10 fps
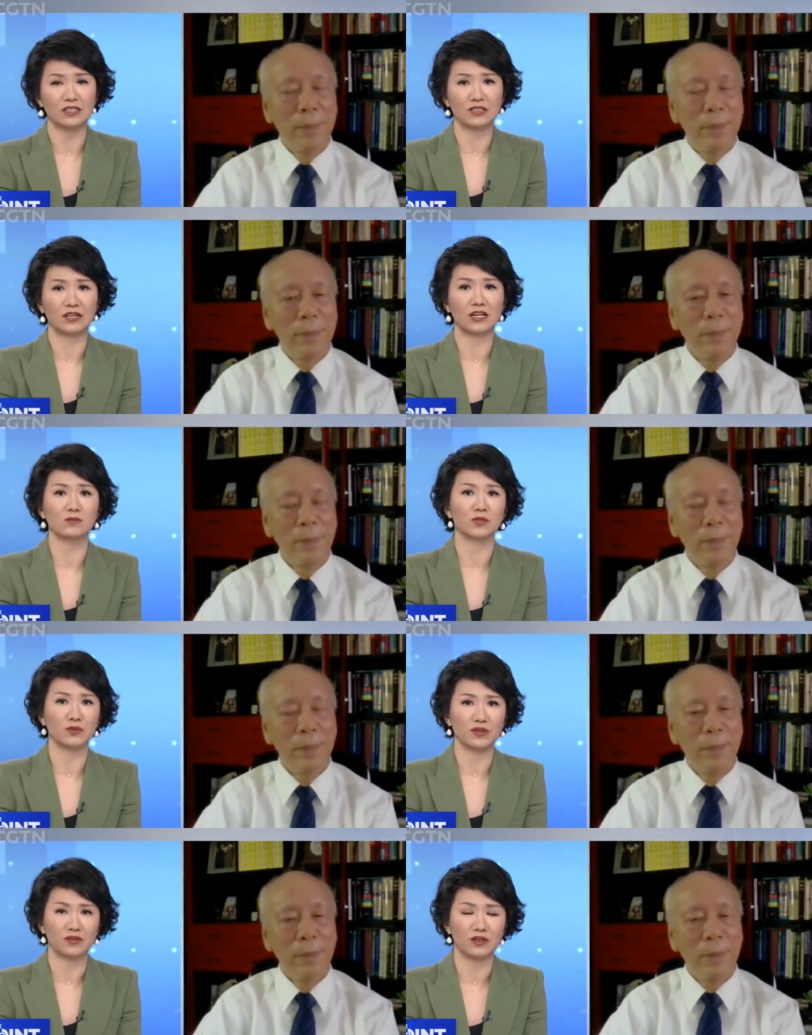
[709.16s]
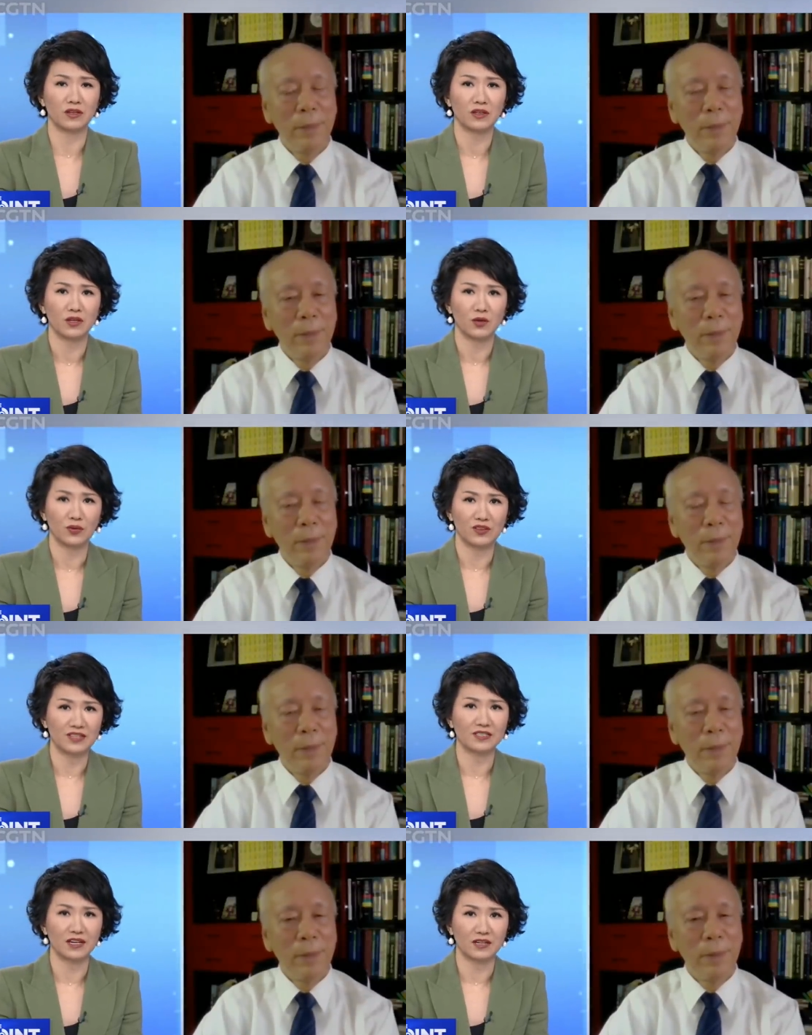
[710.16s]
Speaker 1: that comes with the, with these
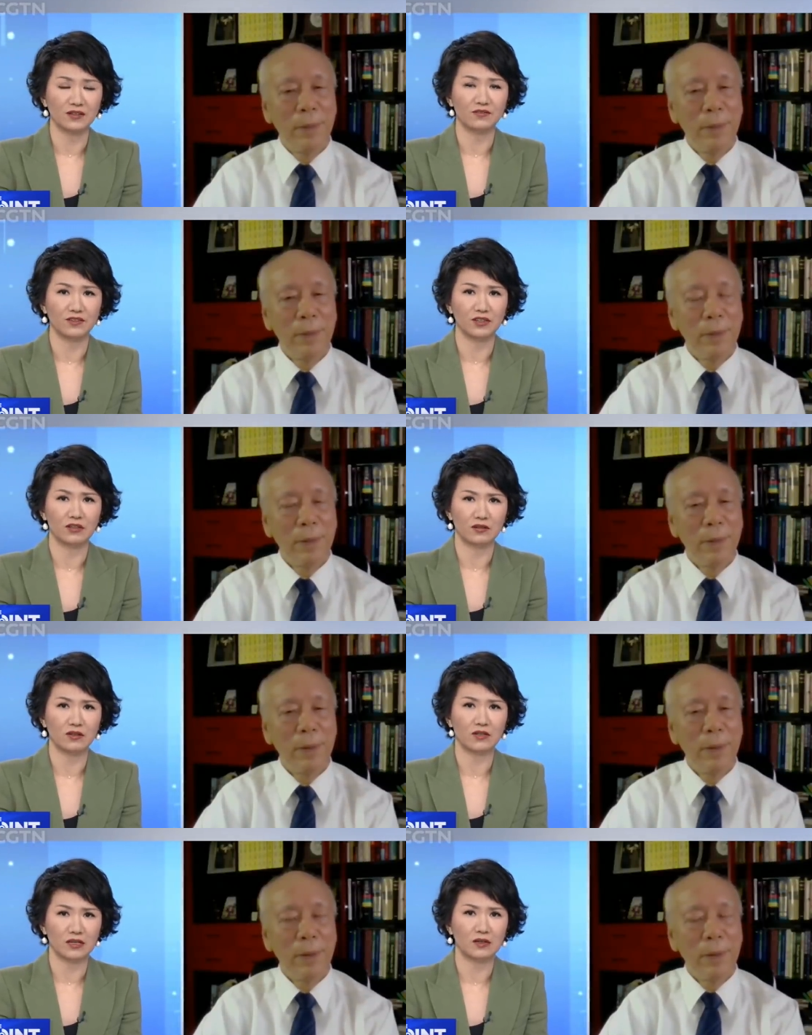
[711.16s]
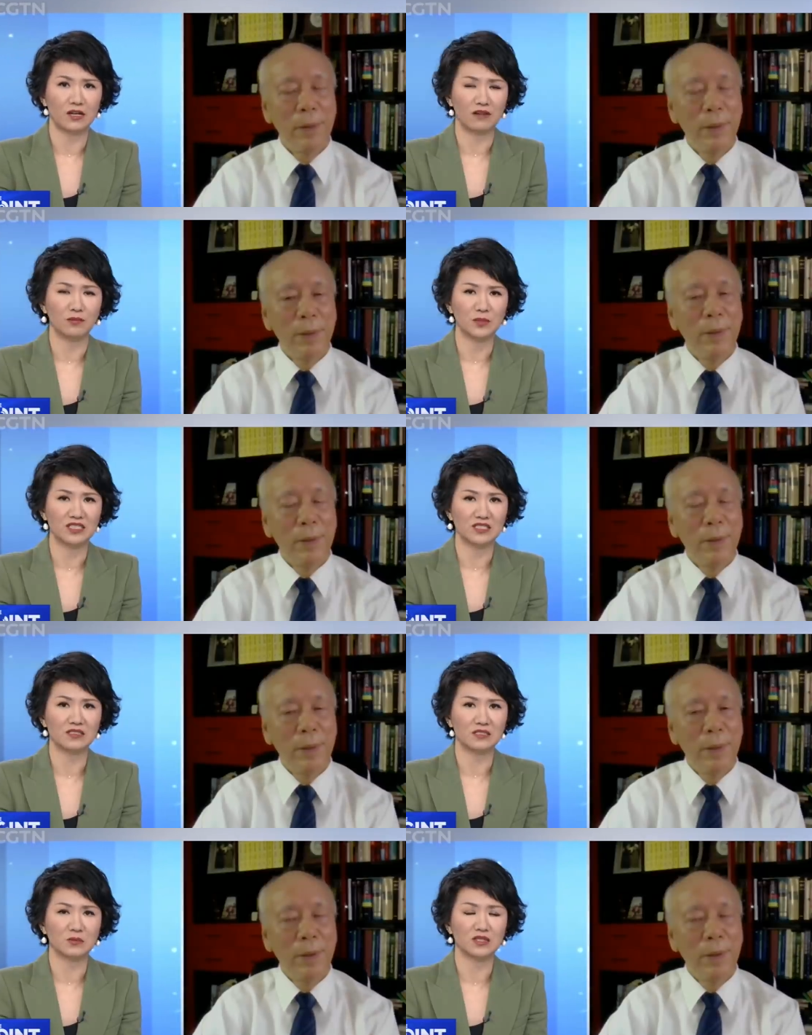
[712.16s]
kind of uh, government
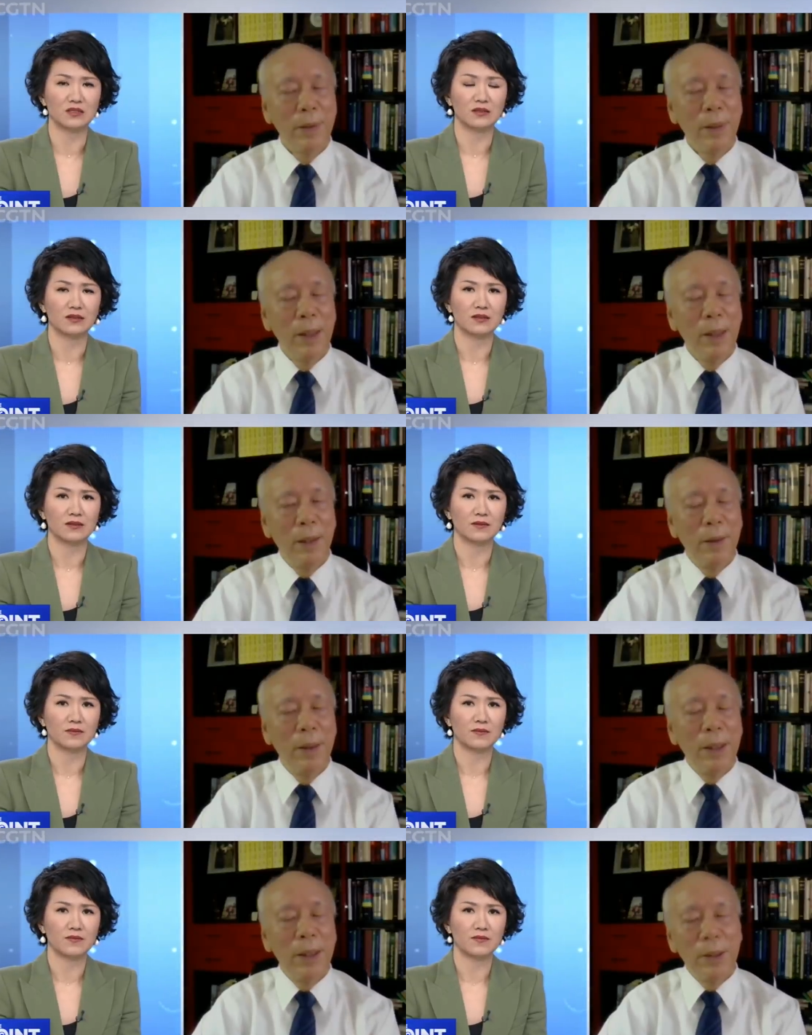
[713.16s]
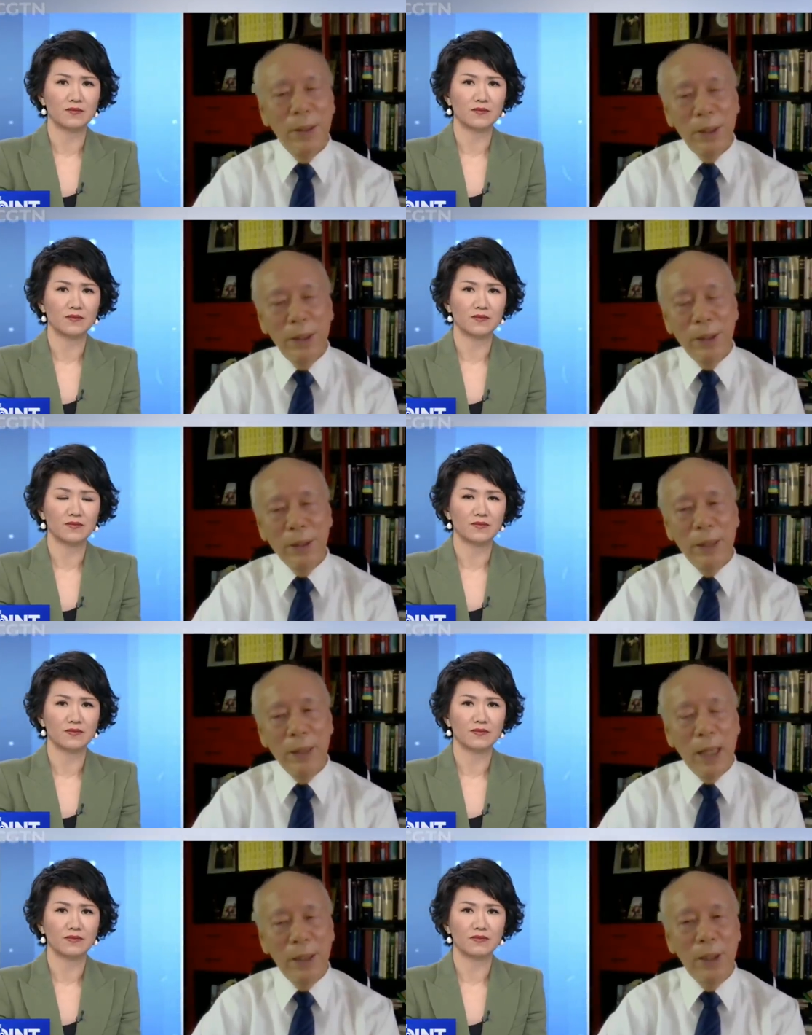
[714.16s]
systems?
Speaker 2: these
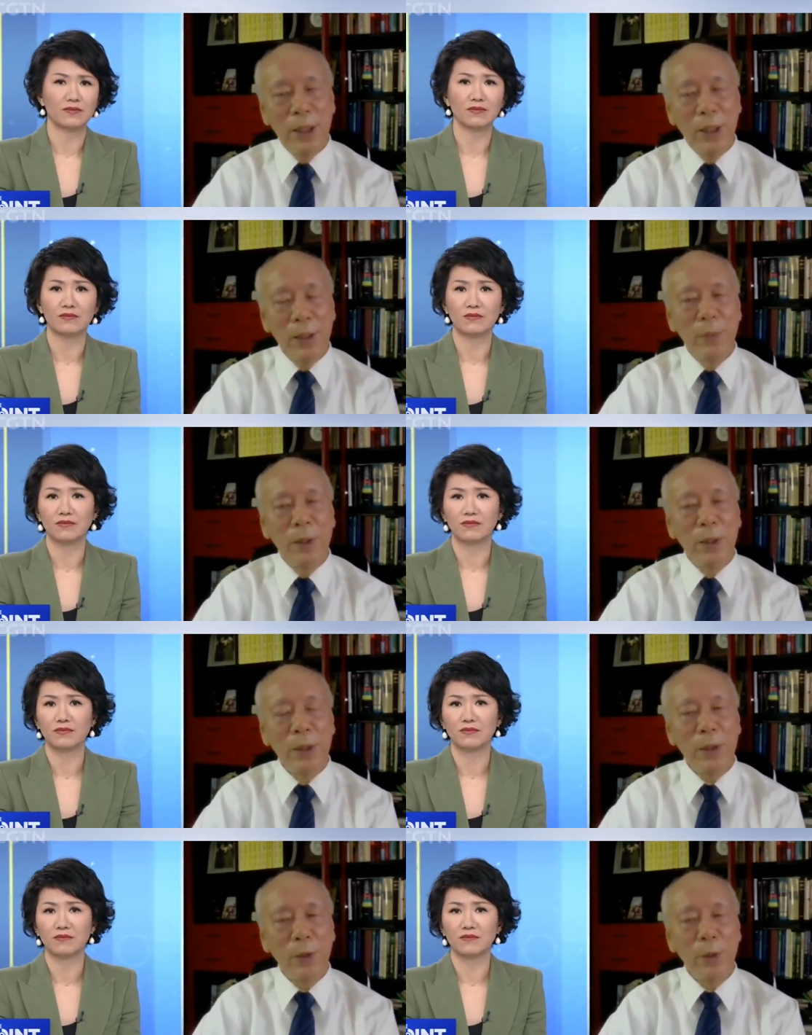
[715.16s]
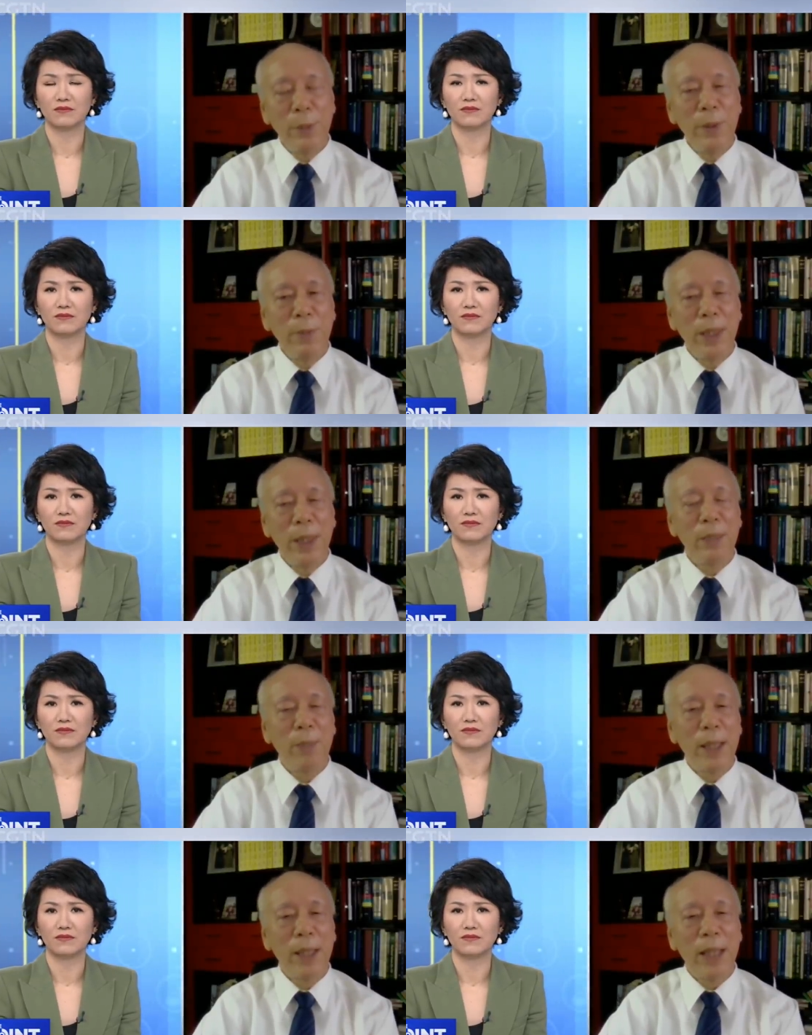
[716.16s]
are the judgments should be made
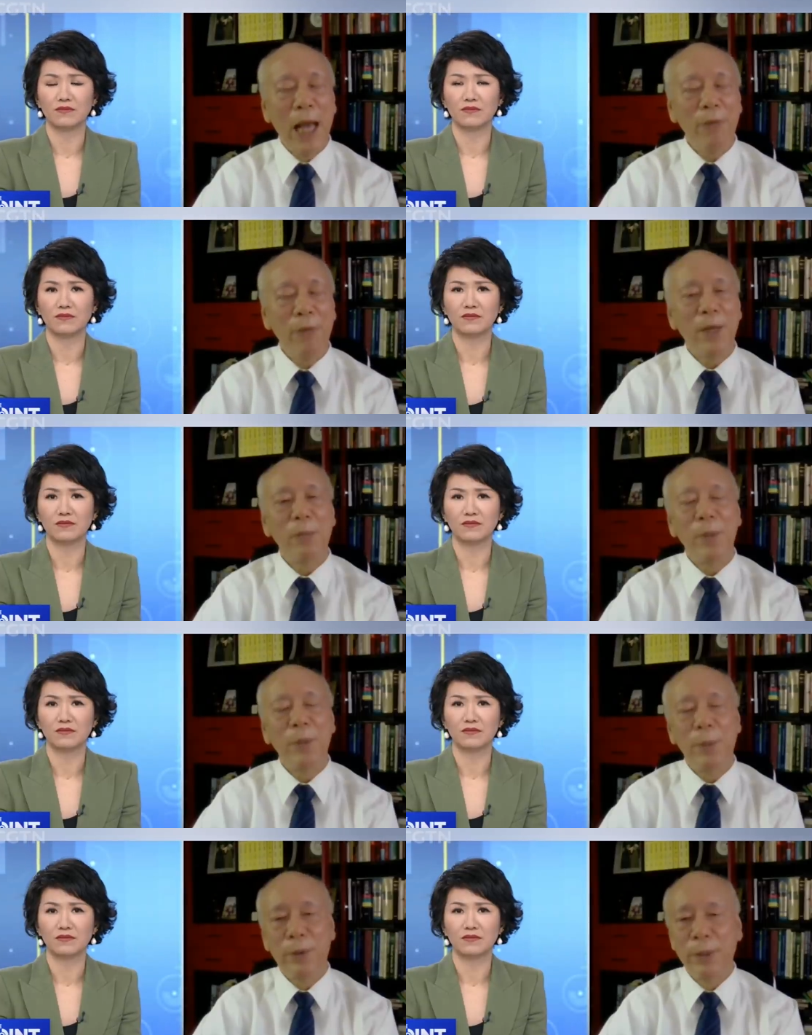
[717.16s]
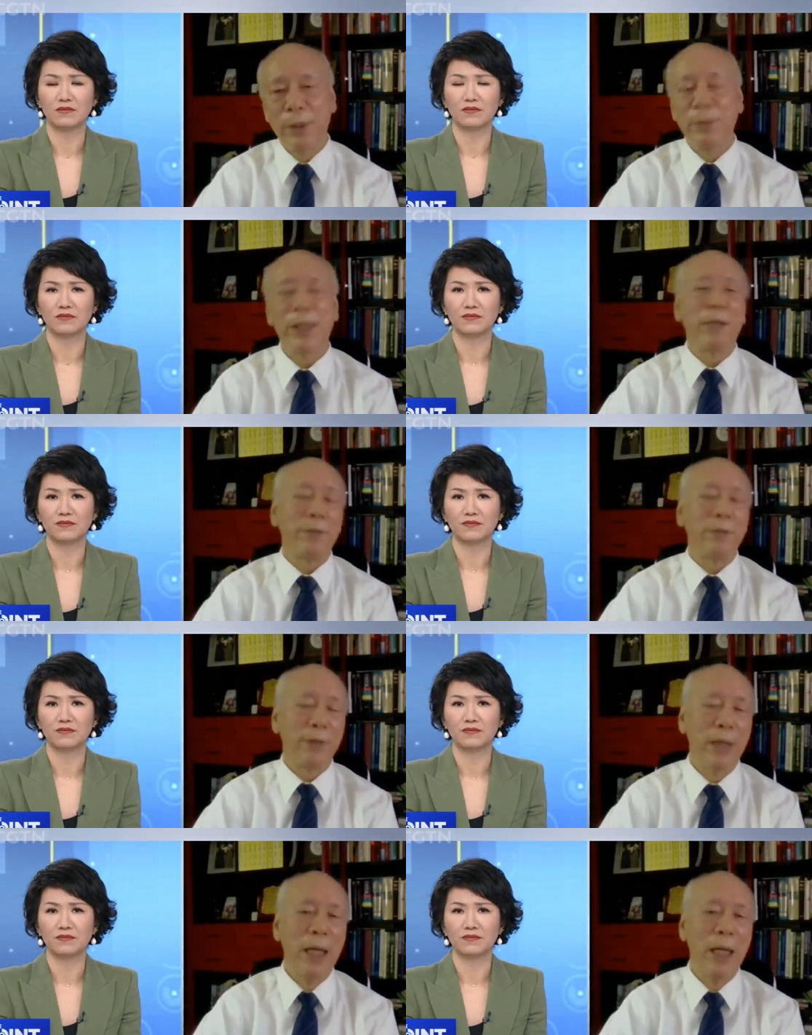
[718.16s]
by the Afghan people themselves.